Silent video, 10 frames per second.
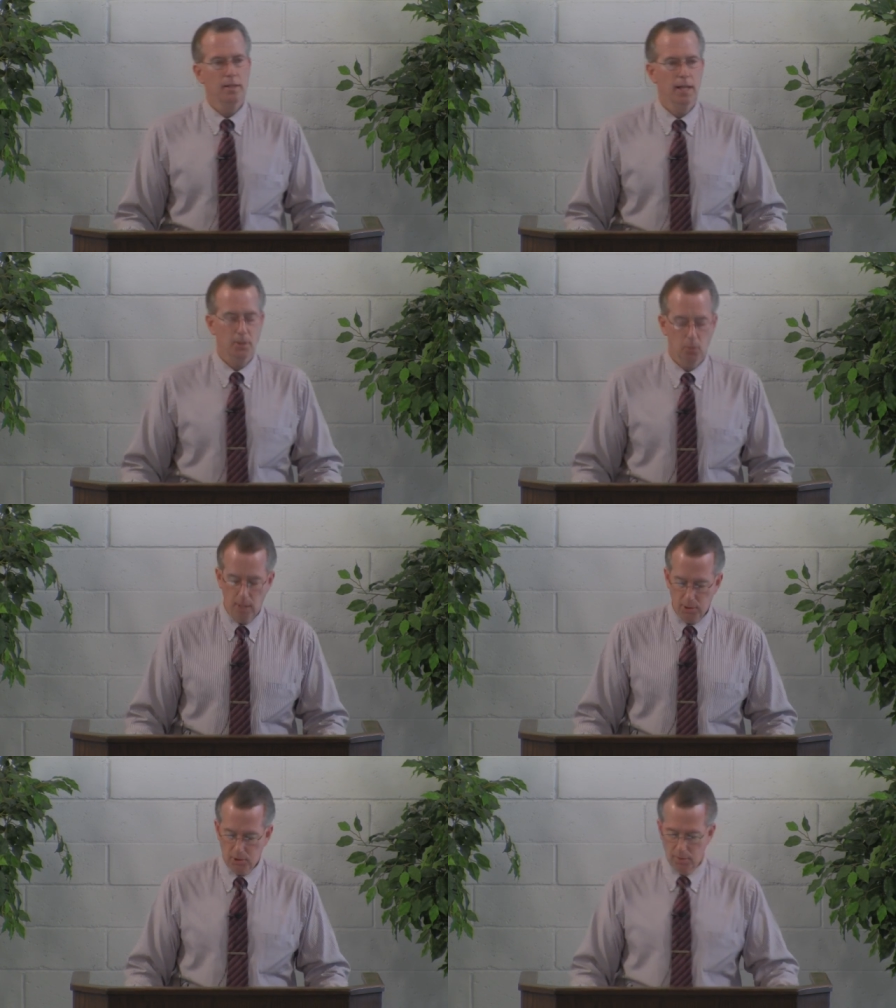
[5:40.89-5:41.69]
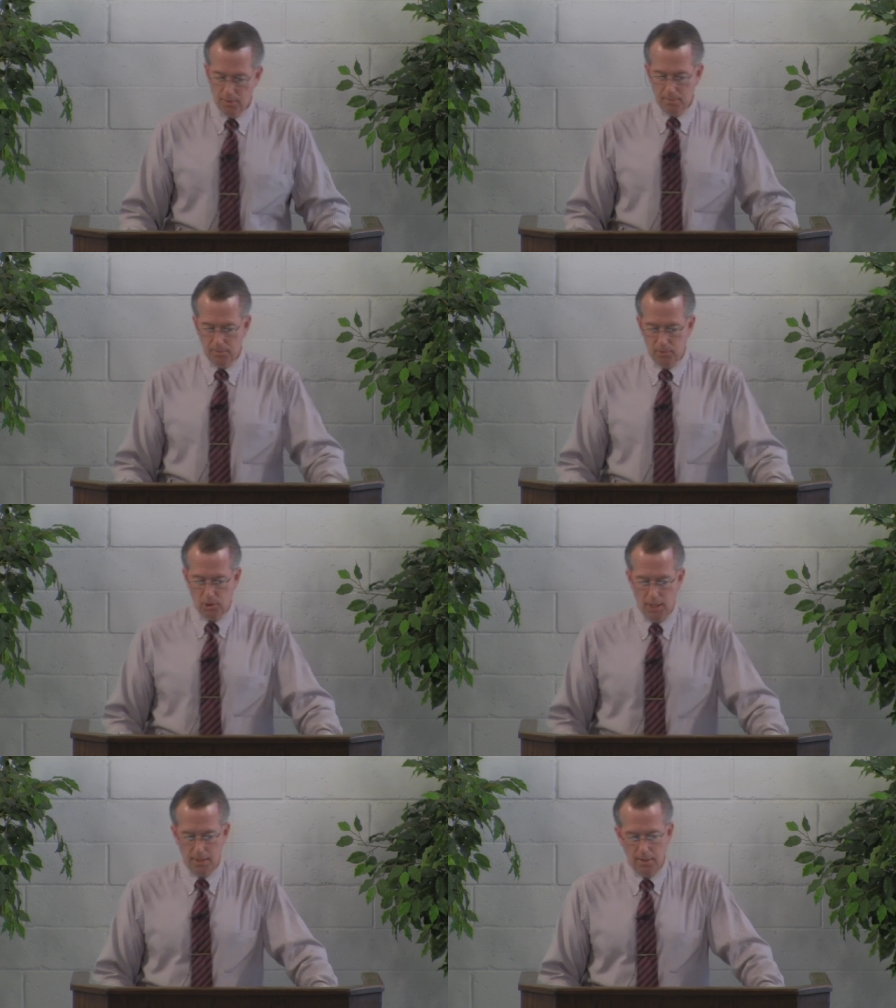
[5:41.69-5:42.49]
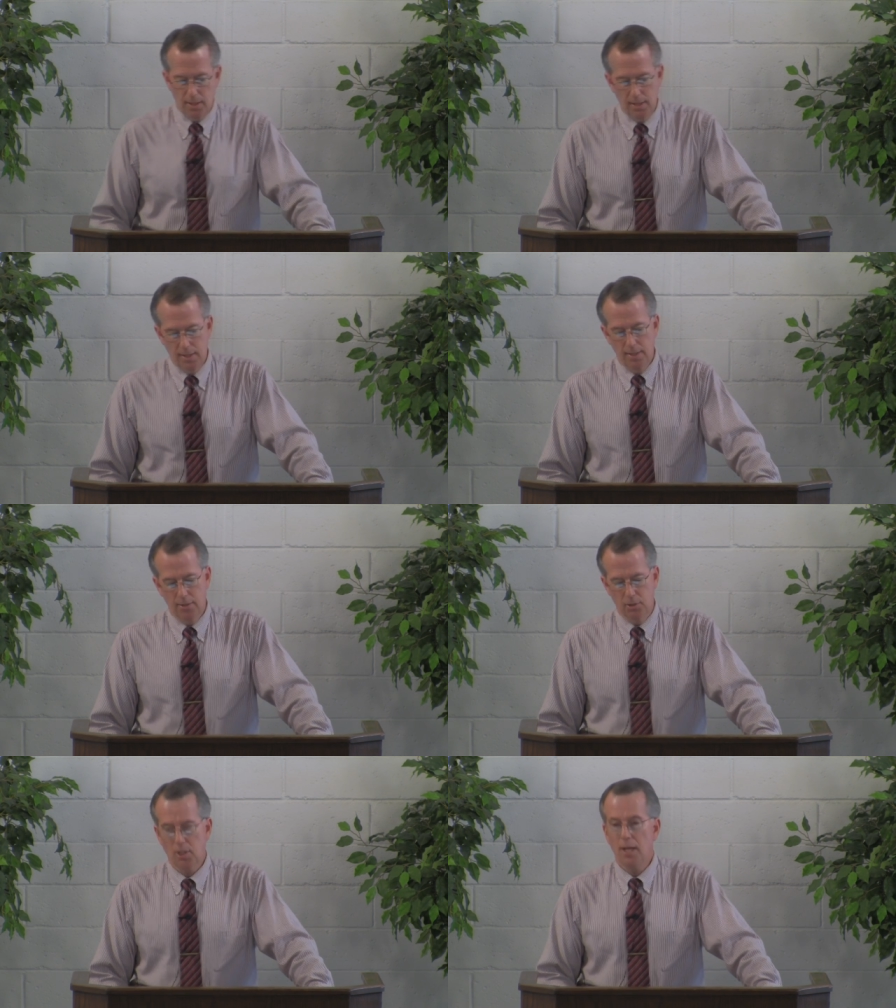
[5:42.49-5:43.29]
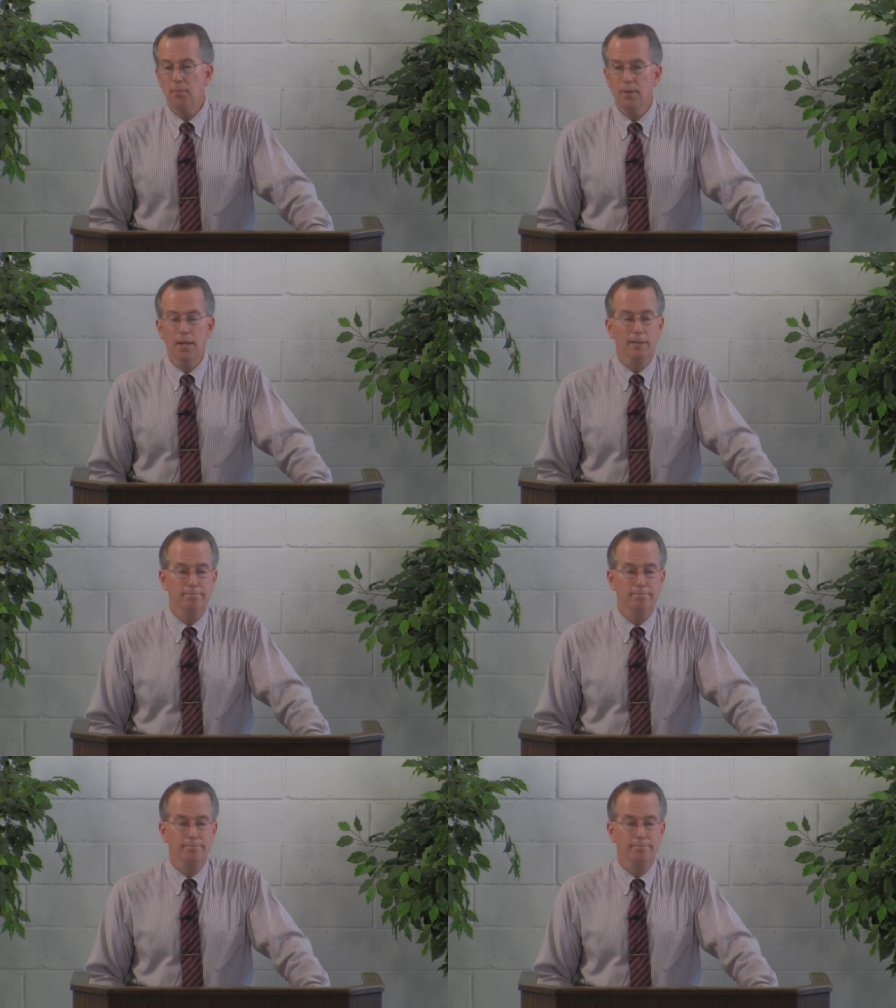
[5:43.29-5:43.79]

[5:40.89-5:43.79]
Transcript: And the rest of them said the same thing.